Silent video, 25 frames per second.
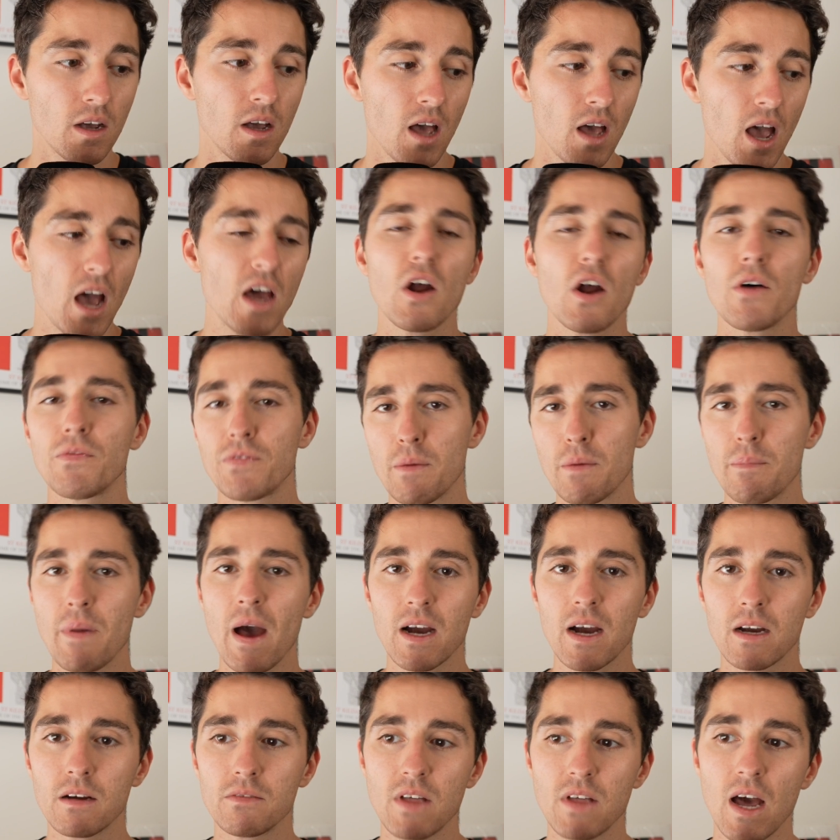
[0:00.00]
And off the
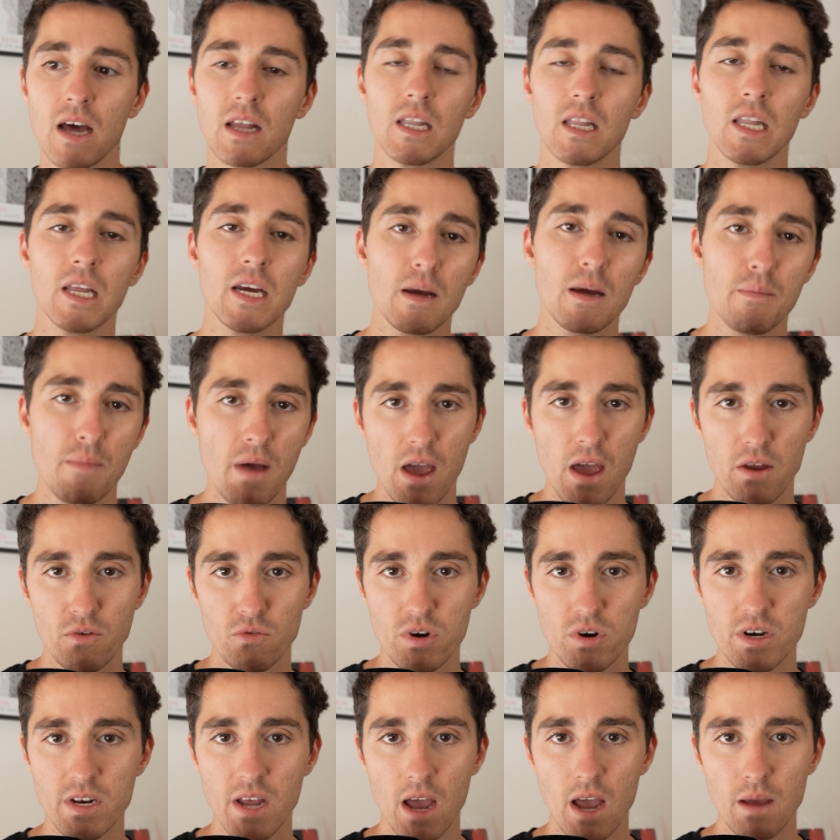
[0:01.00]
back of that, Liam
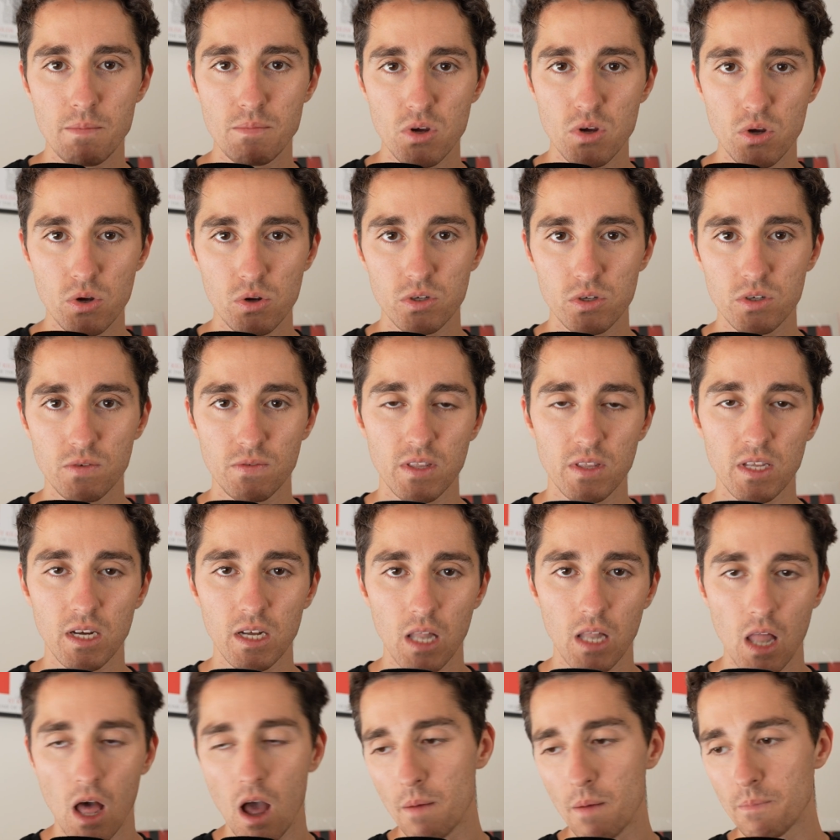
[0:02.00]
Henry debuts for the
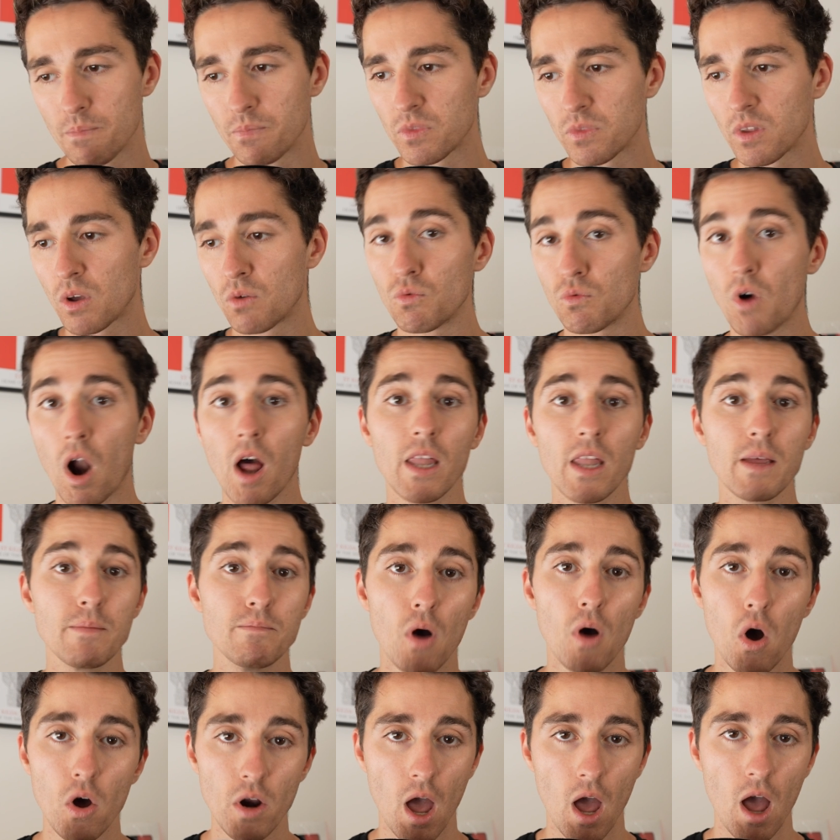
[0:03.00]
club. Riley
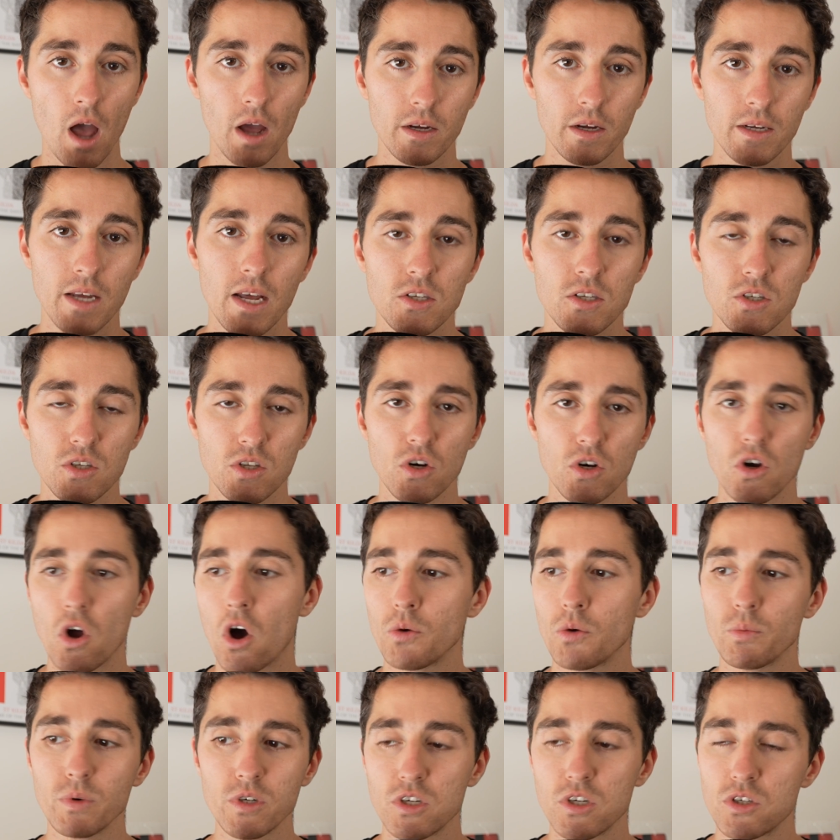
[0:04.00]
Bonner gets the
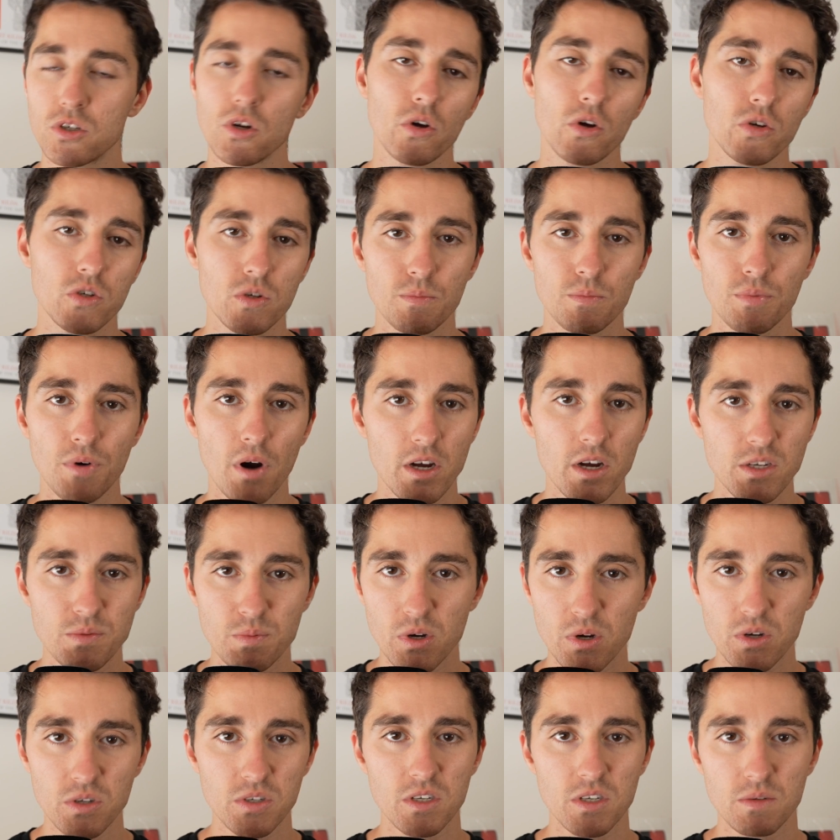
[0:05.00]
nod, which is no surprise
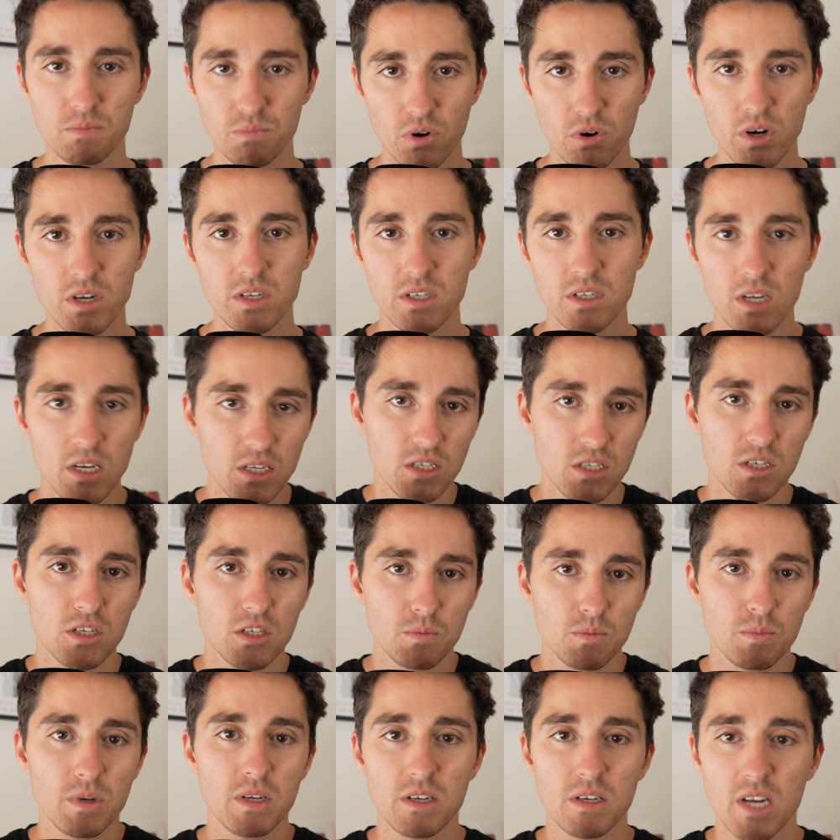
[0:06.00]
because his preseason has
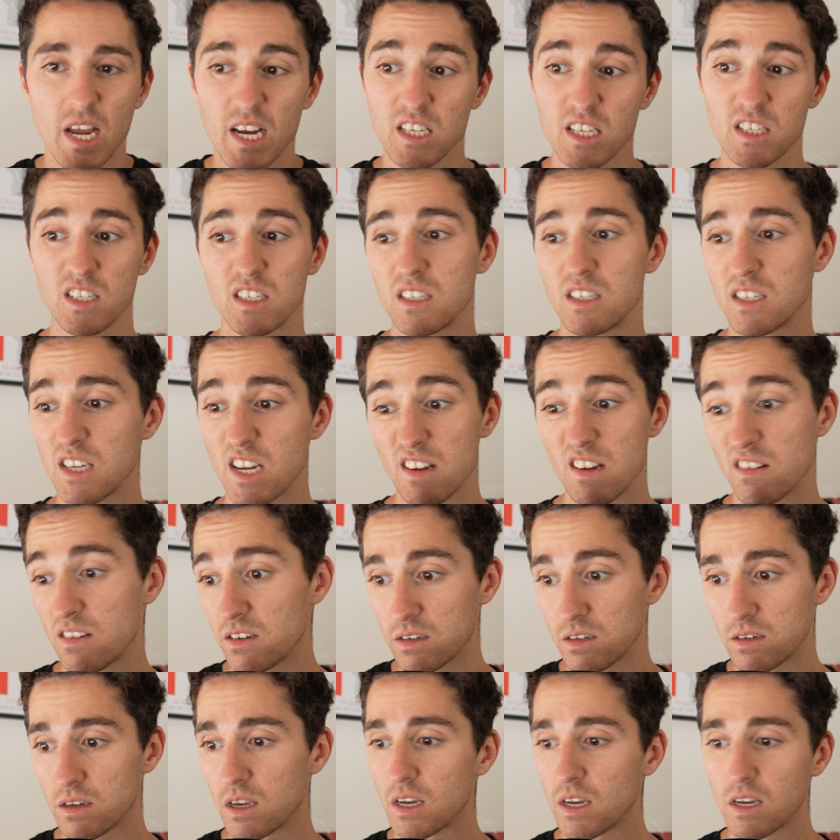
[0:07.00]
been
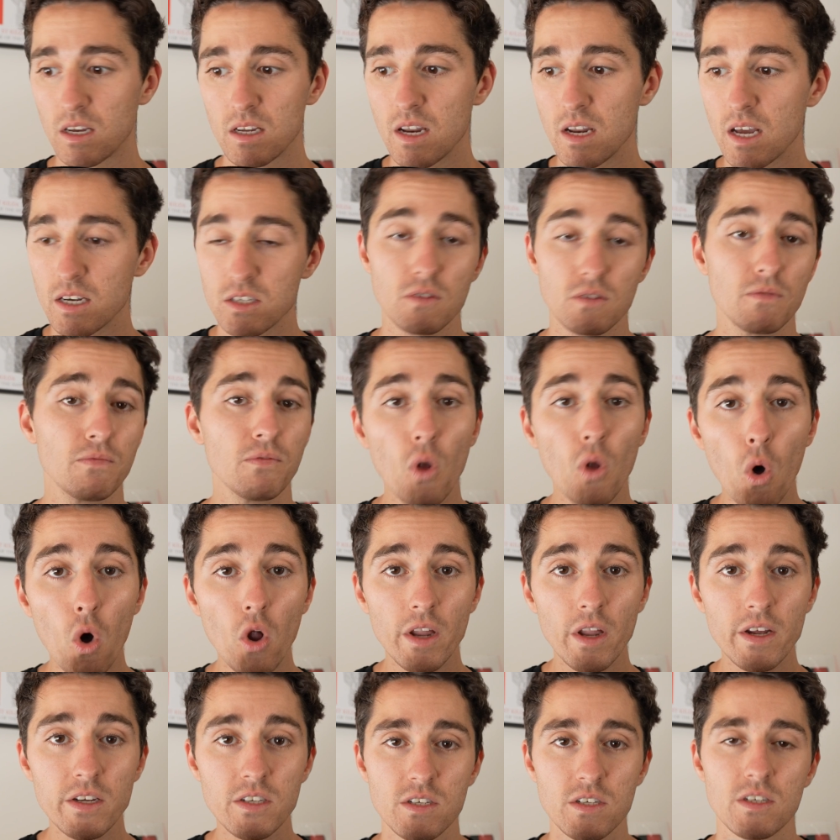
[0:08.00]
next to
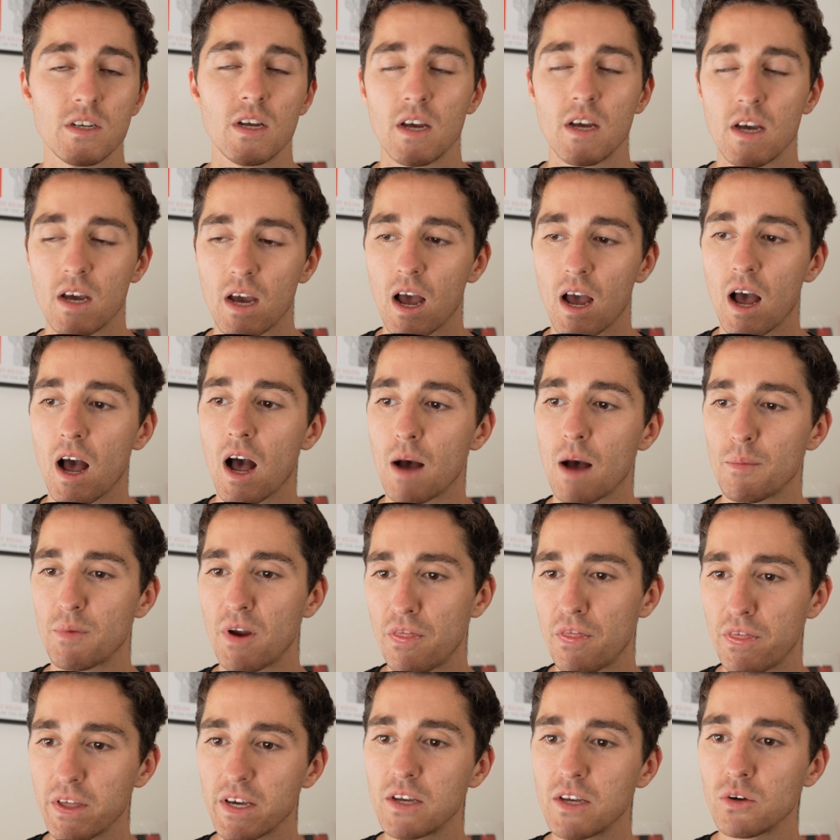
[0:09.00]
flawless. And I
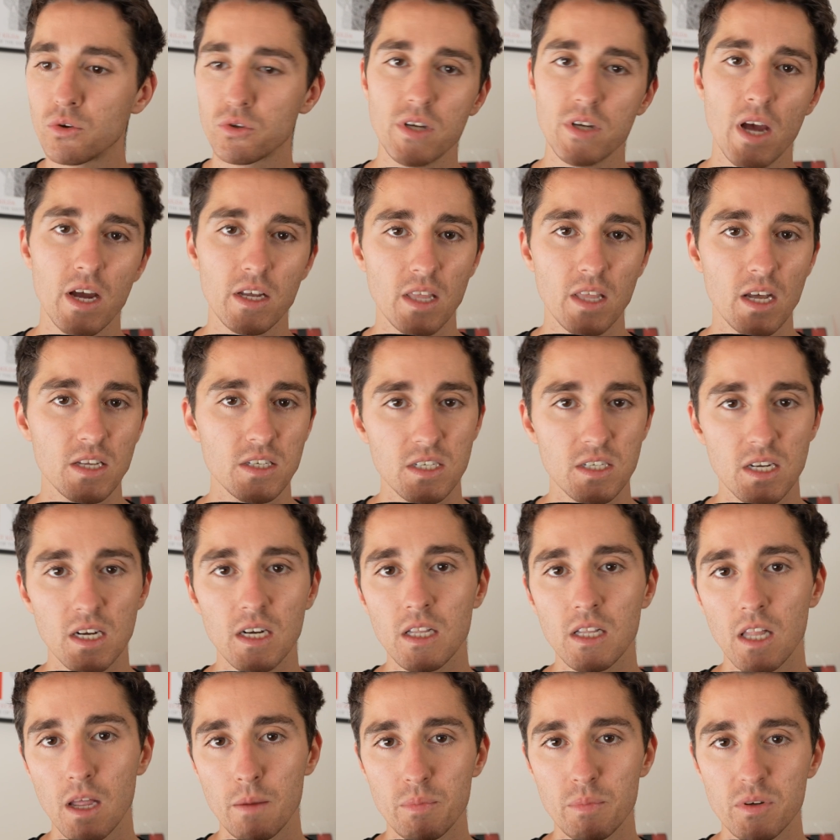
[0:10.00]
think he'll take that
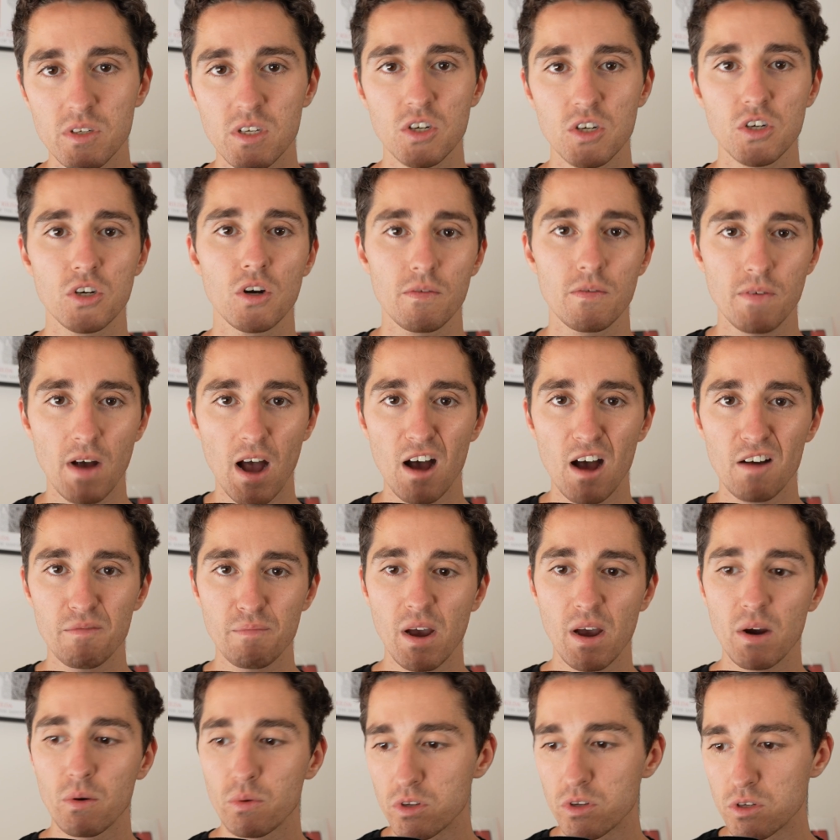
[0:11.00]
Sinclair position off
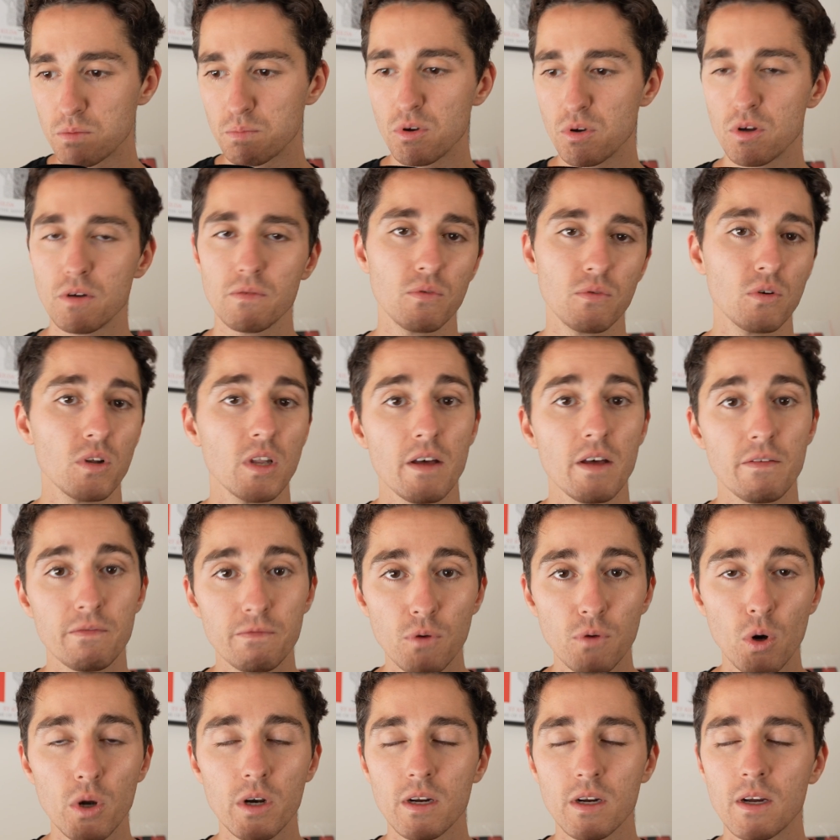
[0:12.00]
halfback with his beautiful left
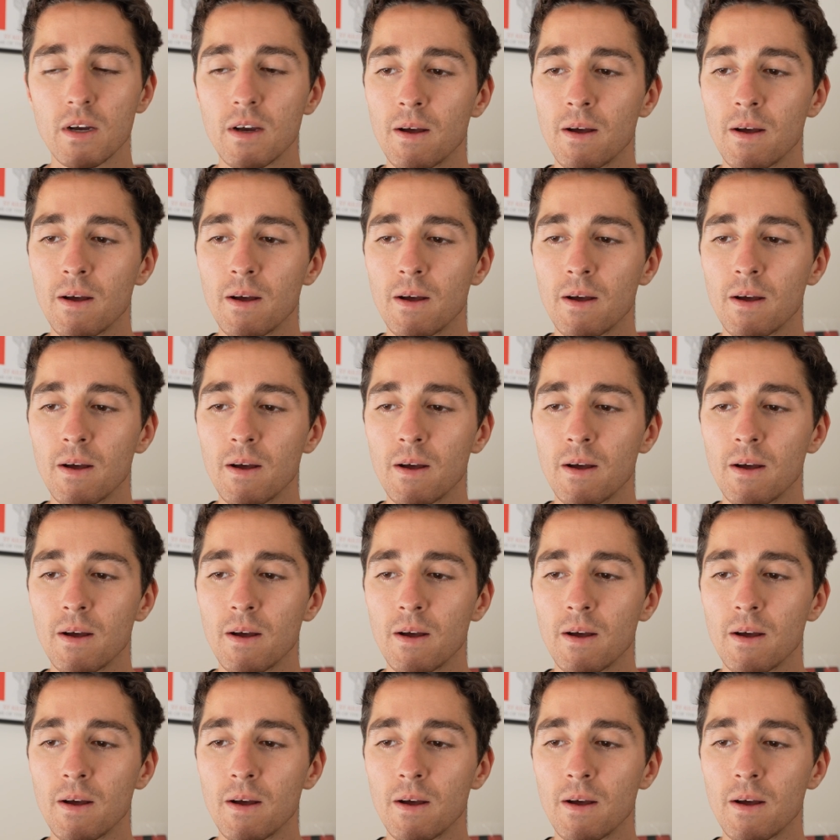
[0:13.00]
foot.